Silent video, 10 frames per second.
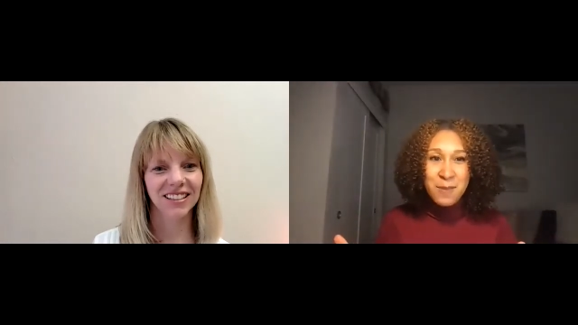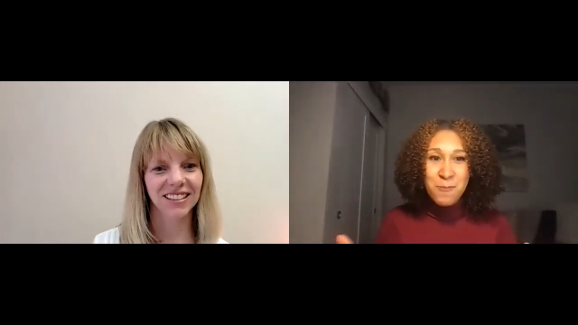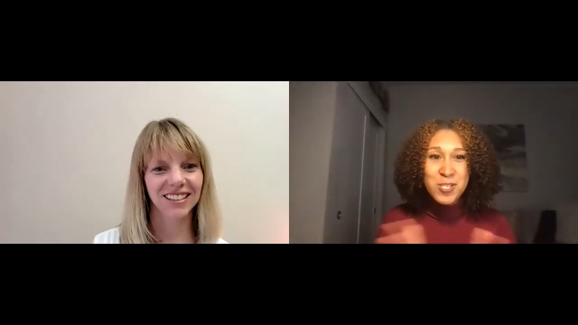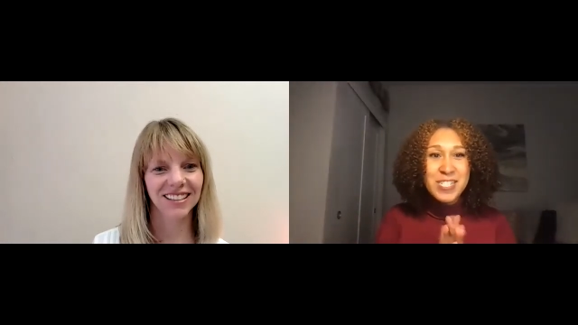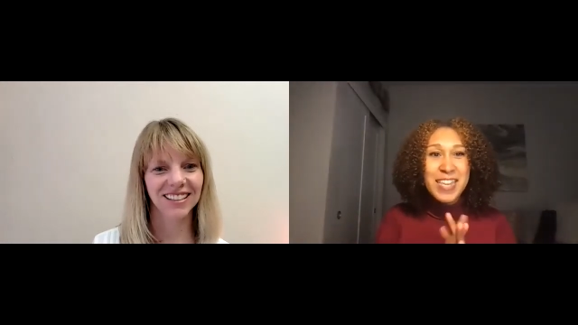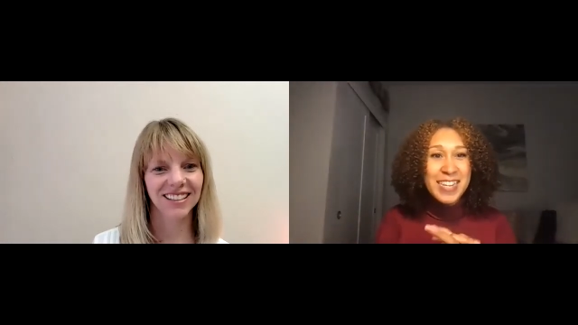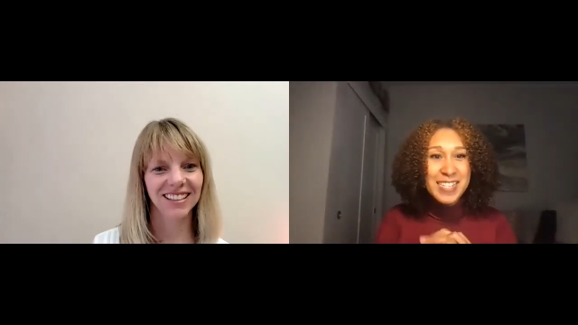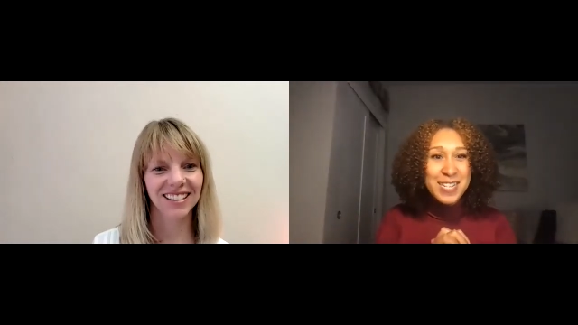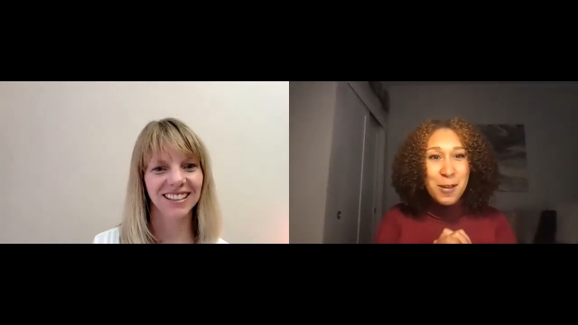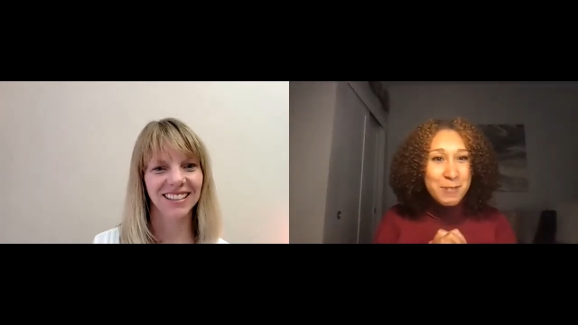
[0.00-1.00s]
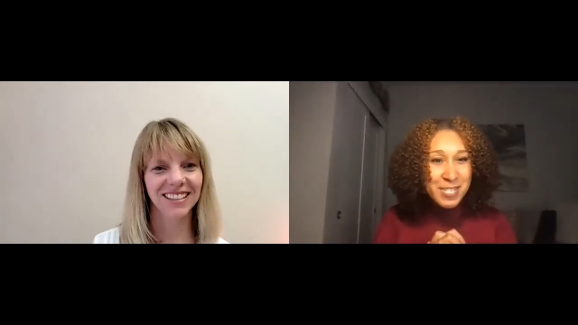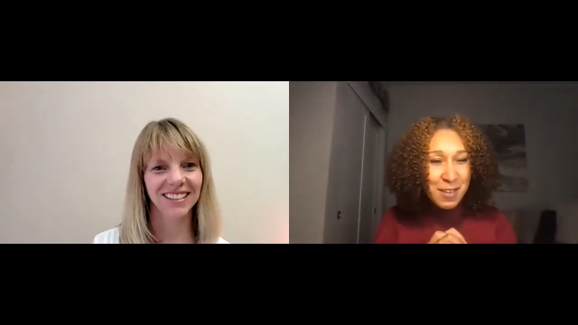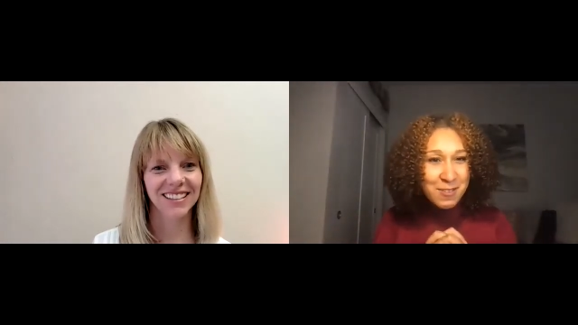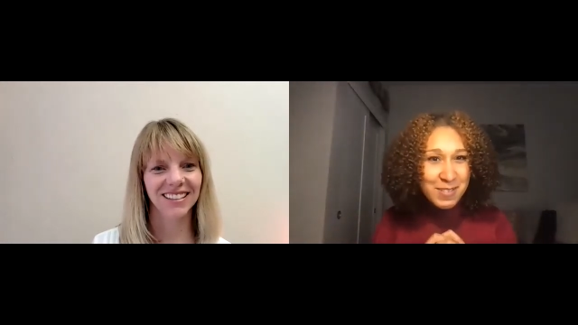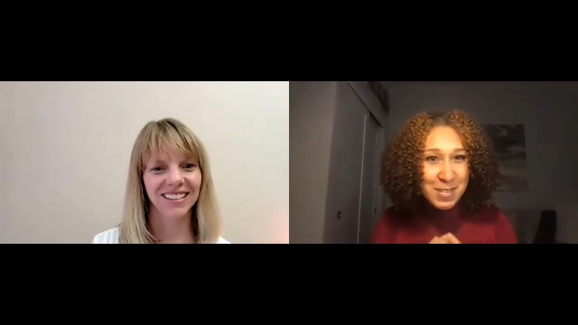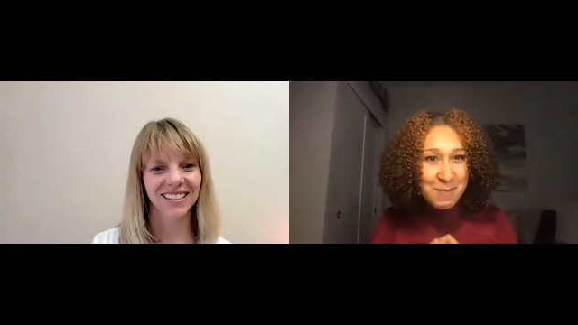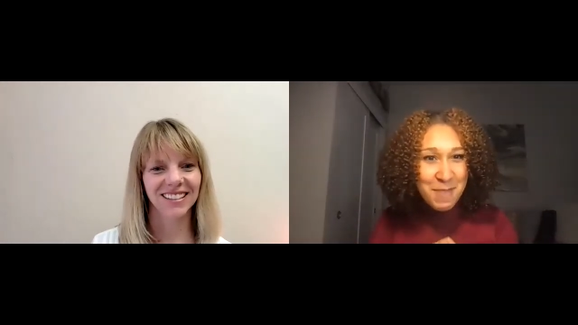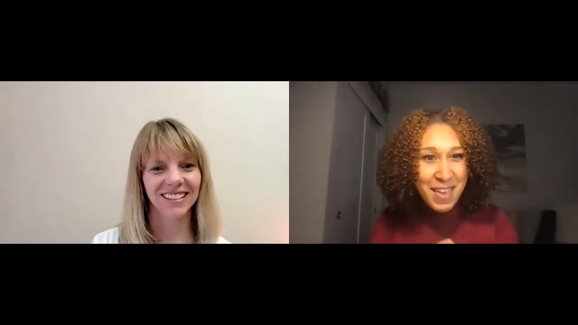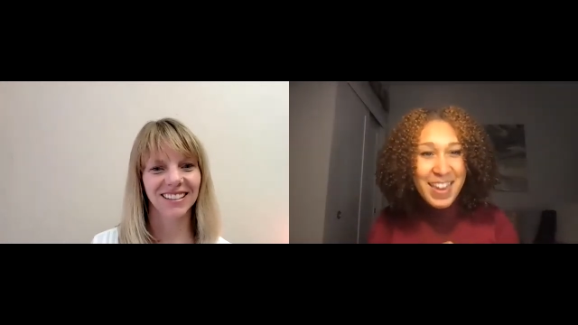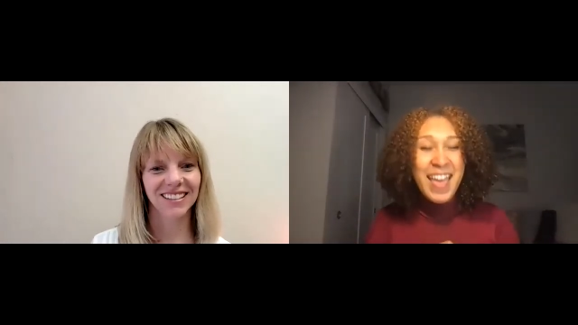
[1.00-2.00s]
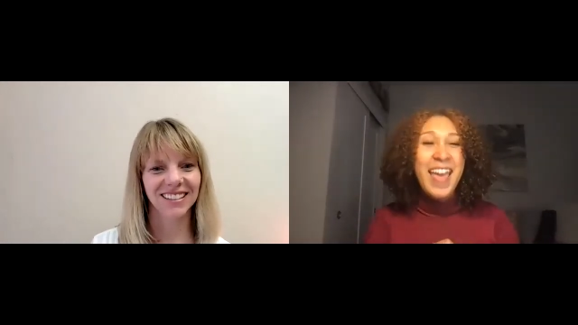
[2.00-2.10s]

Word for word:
Speaker 1: We're just getting to know each other a little bit